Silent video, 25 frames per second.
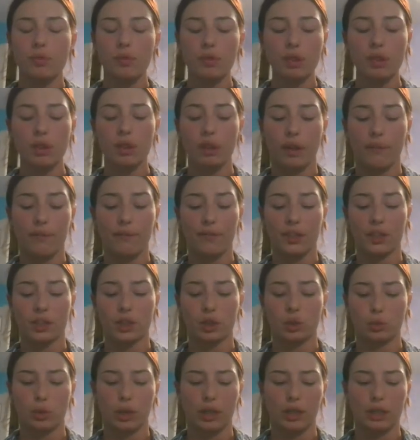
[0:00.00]
The
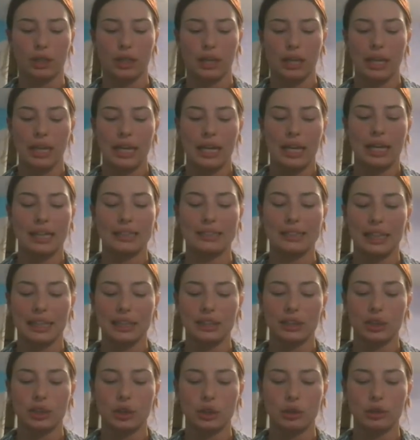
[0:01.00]
first one is that
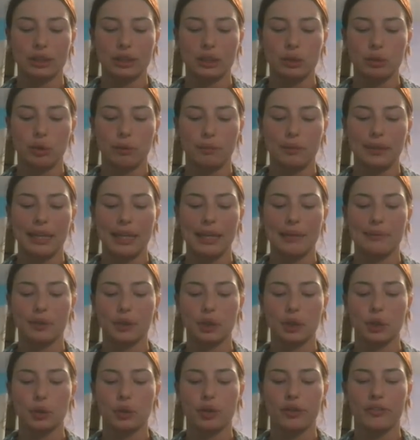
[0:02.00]
students will be able
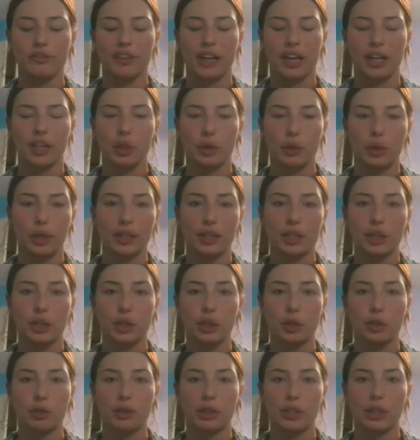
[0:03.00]
to evaluate the
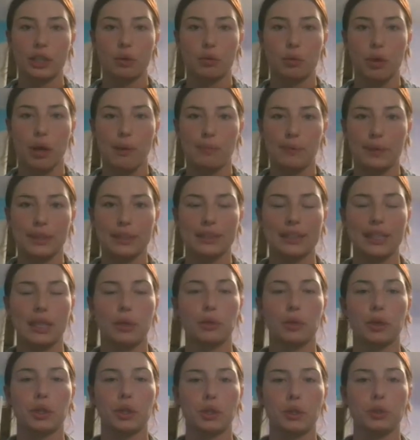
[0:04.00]
nuclear weapons that
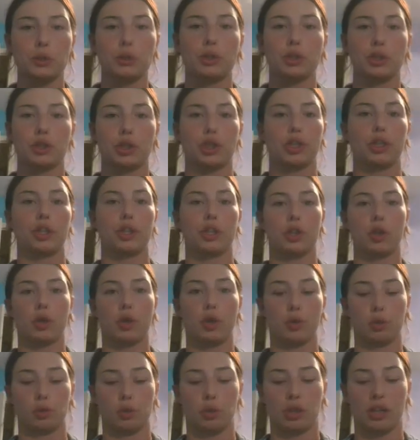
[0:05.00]
were used during the
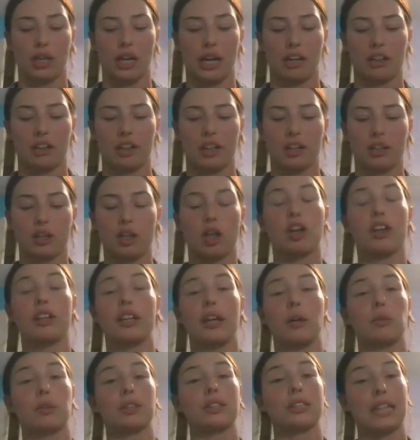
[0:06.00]
Cold War era, or
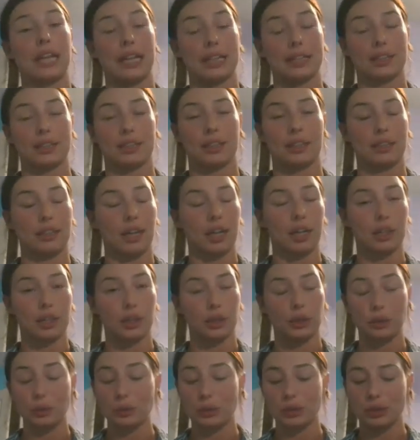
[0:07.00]
that were tested, not
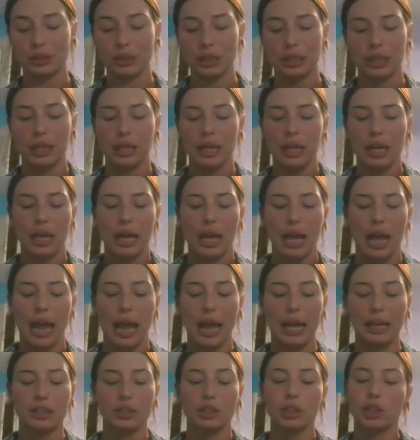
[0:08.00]
used.
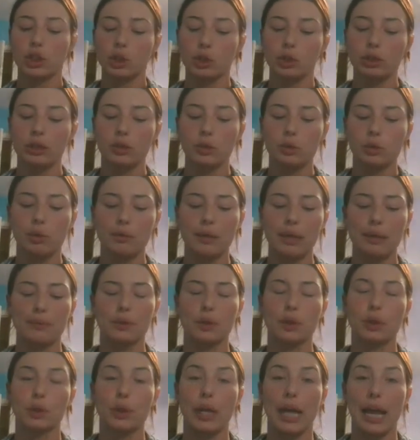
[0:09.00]
And students will be able
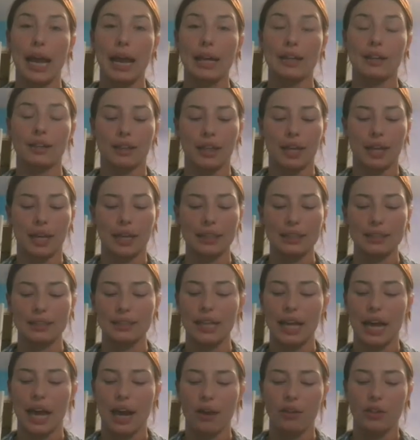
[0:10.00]
to analyze
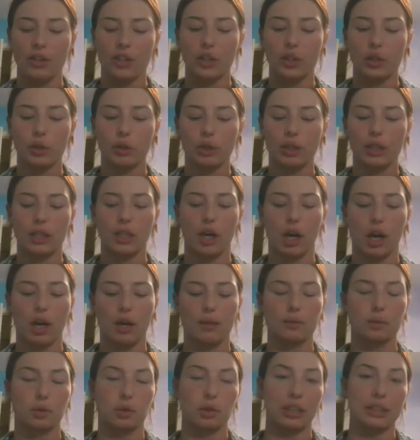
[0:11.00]
how the nuclear
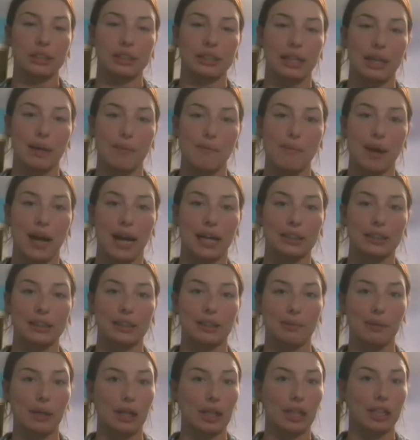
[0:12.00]
arms race impacted
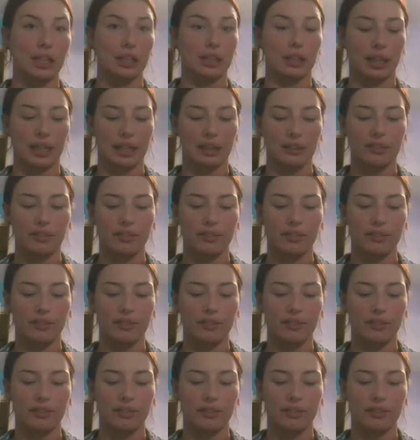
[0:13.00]
American life.